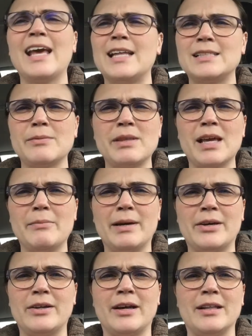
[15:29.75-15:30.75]
And something
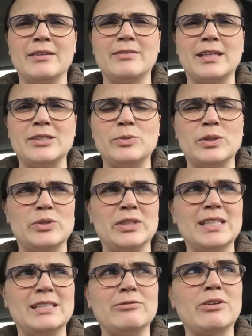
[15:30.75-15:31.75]
about all of this was
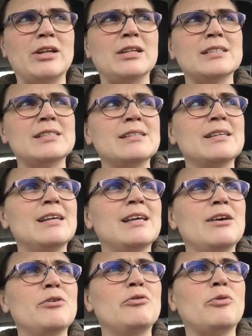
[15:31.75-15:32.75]
really difficult
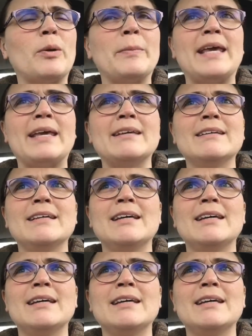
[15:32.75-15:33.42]
for me.